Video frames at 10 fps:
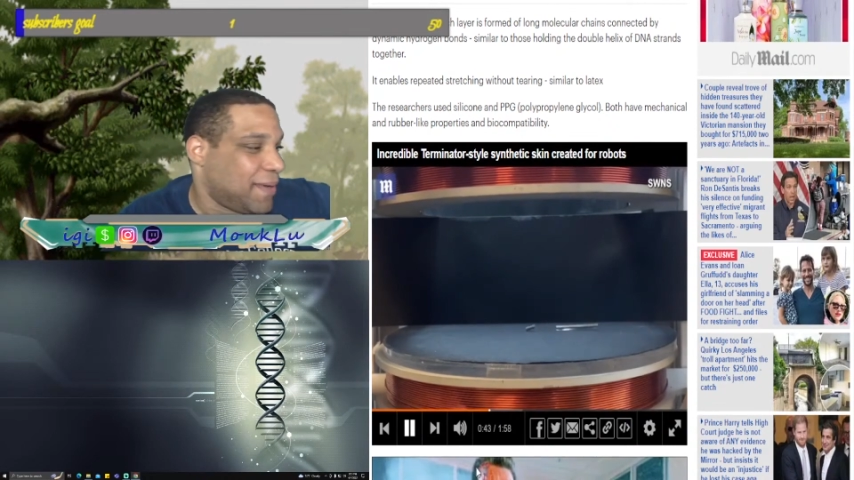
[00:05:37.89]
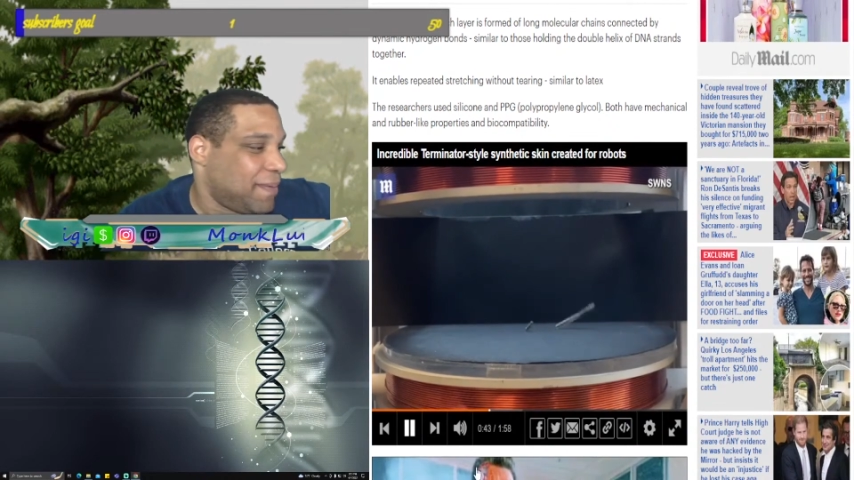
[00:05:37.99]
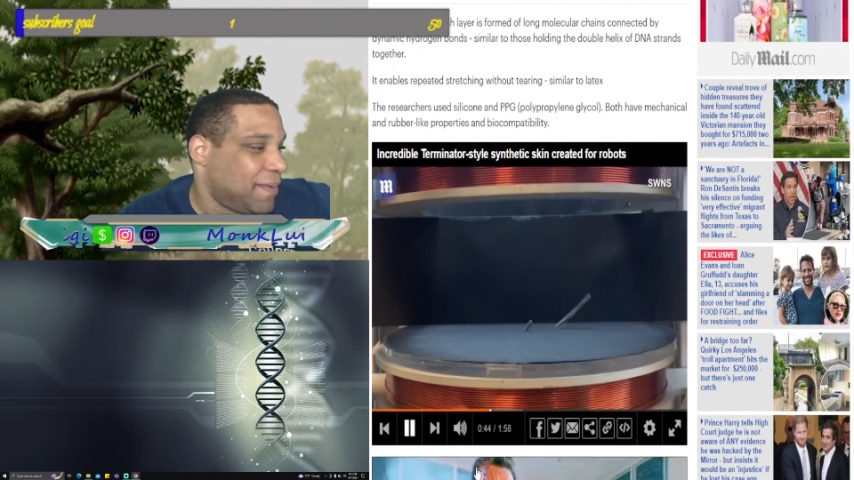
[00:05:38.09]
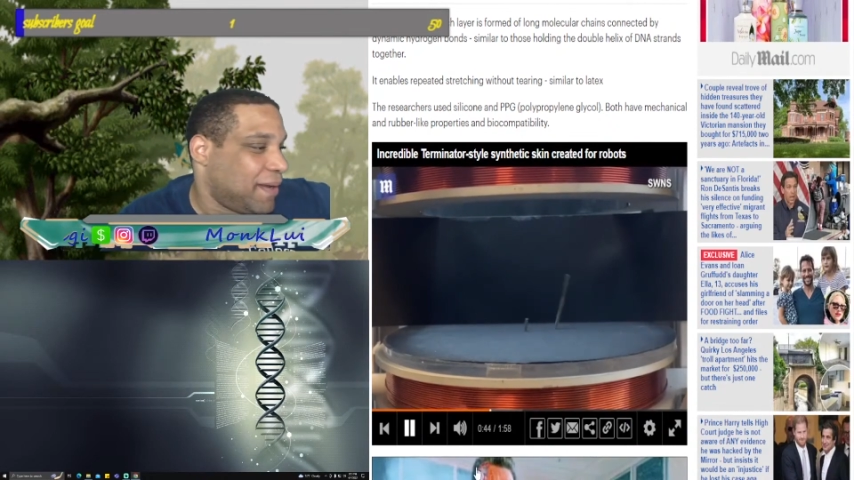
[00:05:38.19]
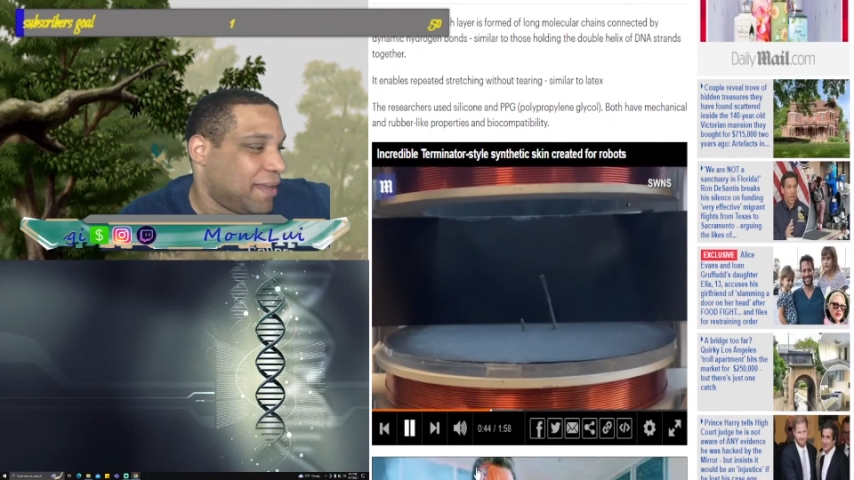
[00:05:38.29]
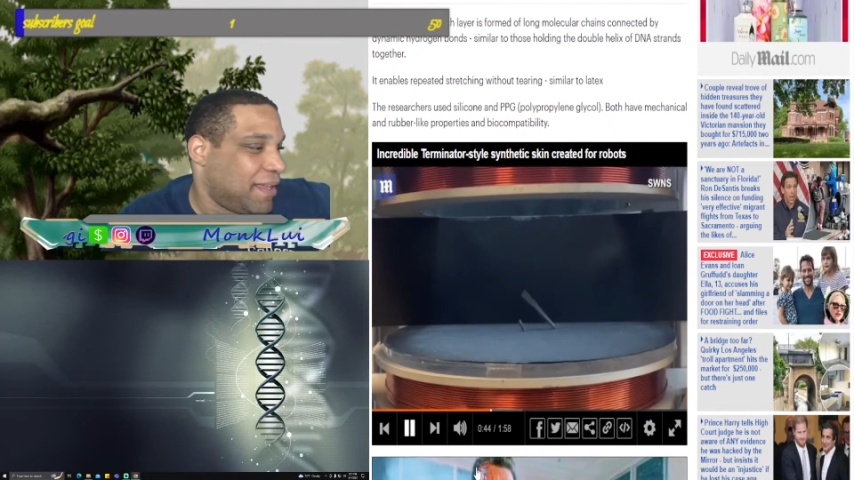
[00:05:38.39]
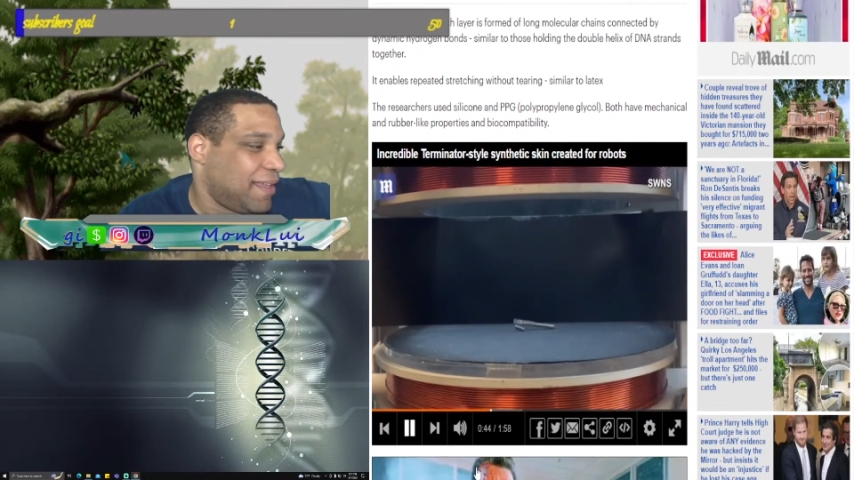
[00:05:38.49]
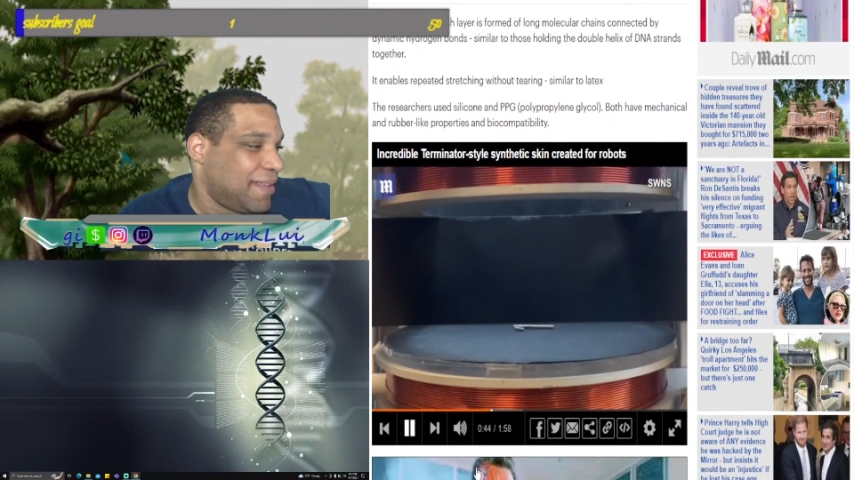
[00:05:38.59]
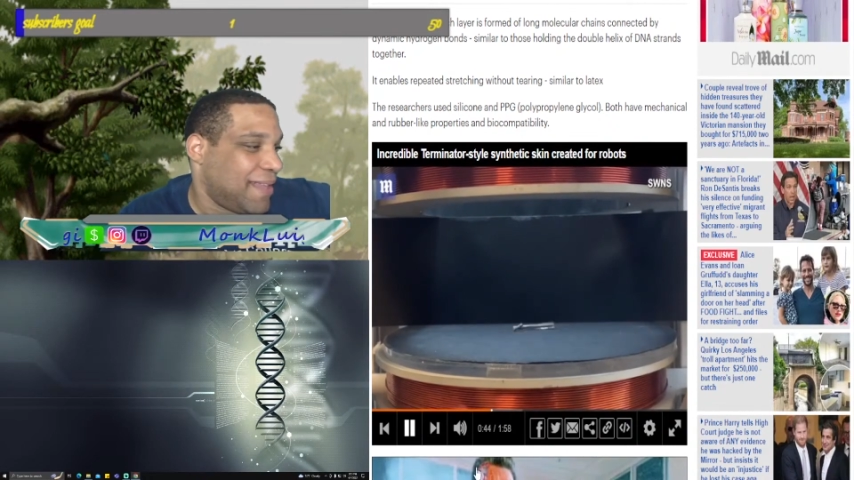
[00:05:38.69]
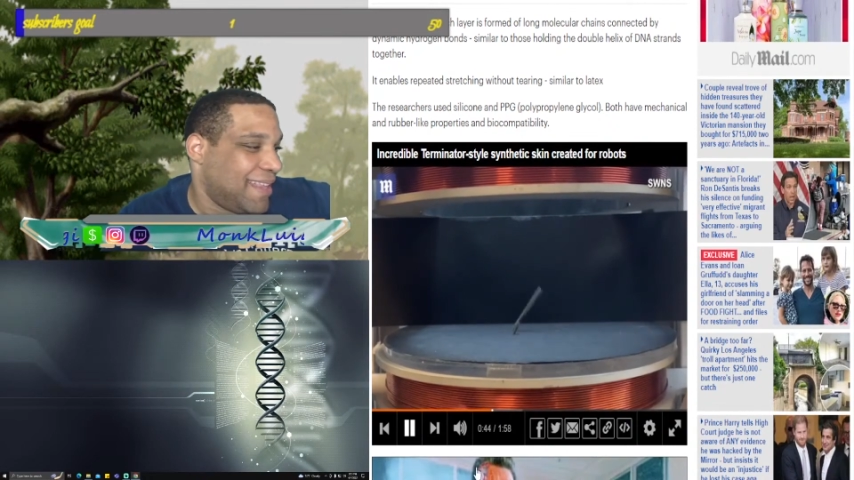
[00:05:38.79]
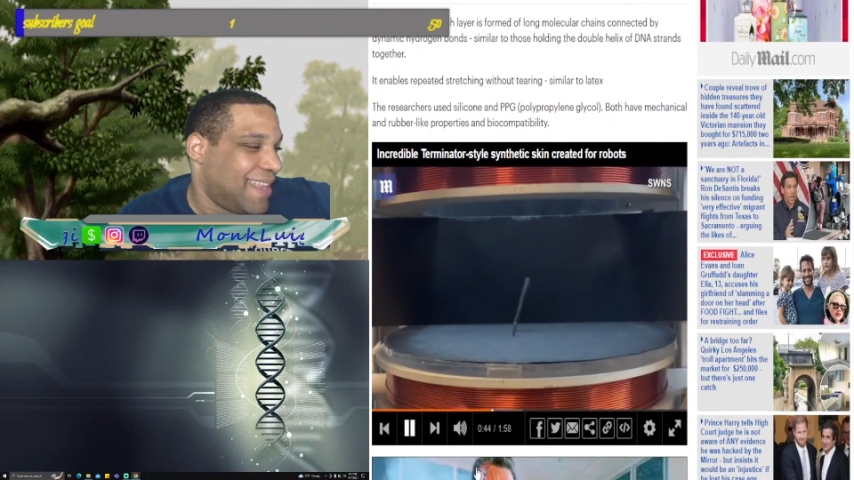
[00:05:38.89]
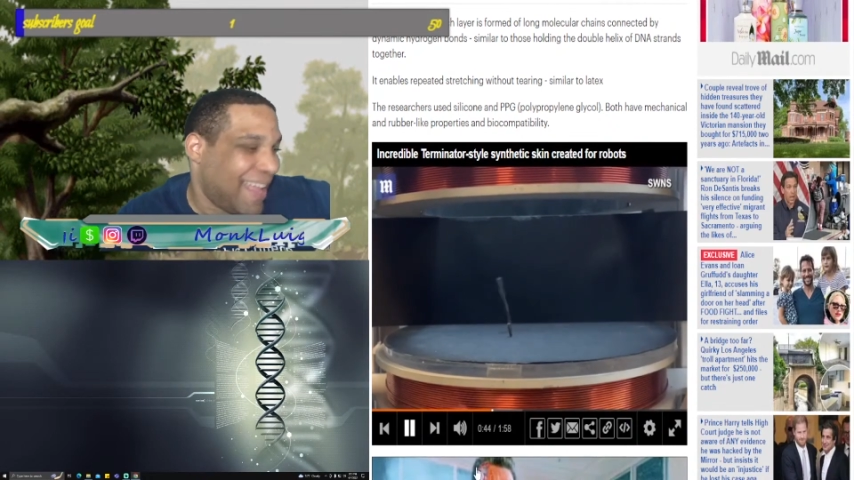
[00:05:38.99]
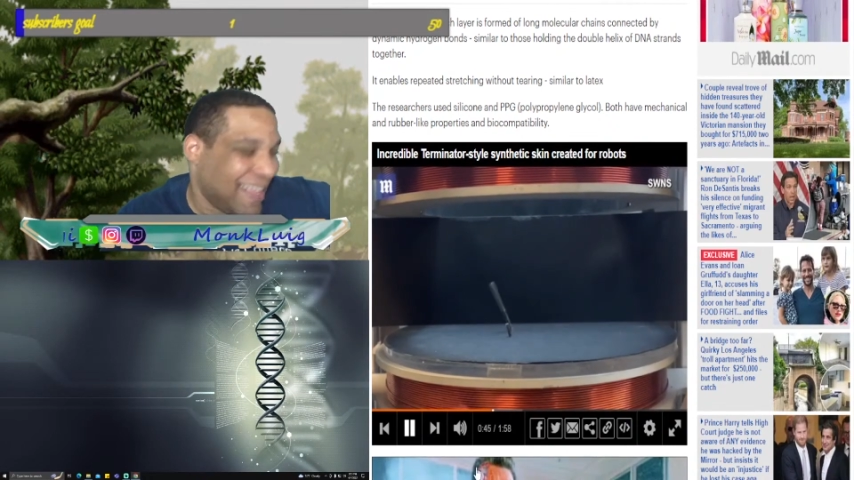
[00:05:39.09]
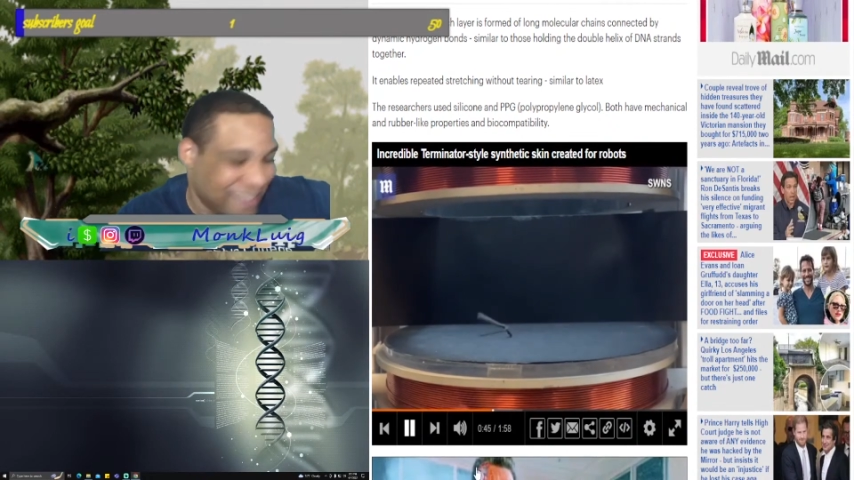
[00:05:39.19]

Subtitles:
Raymer, Dr.